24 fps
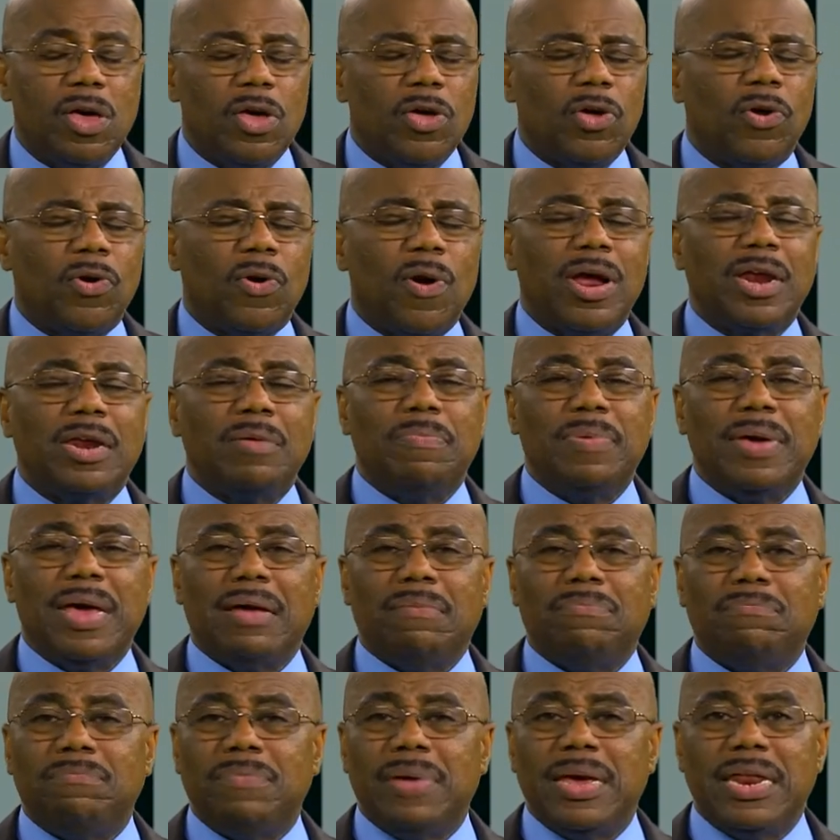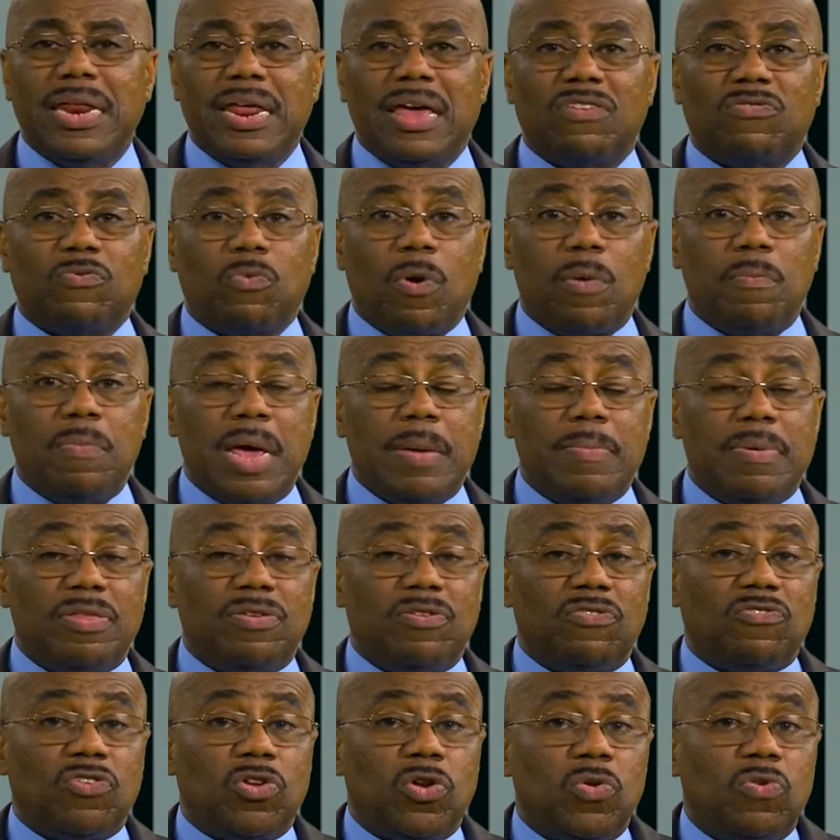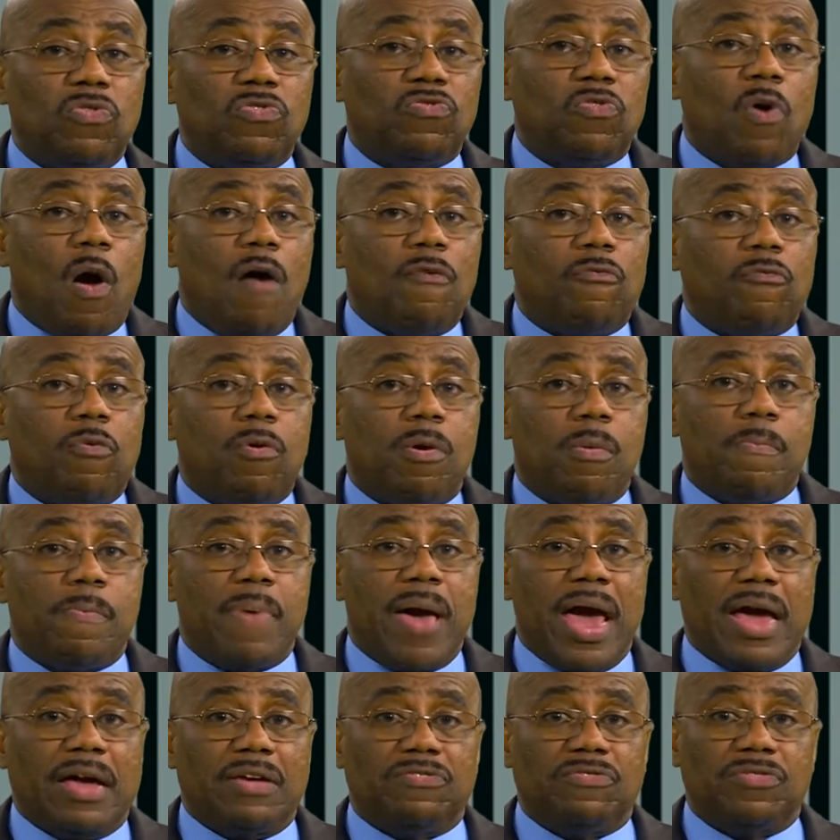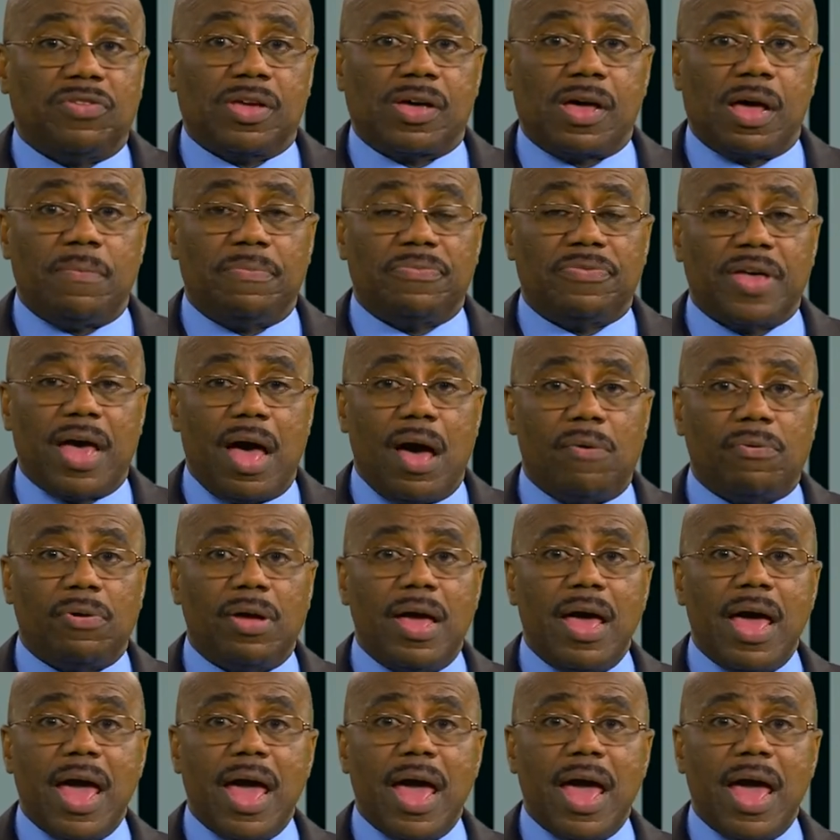You're going to be at meetings where maybe there's a new software package that comes out,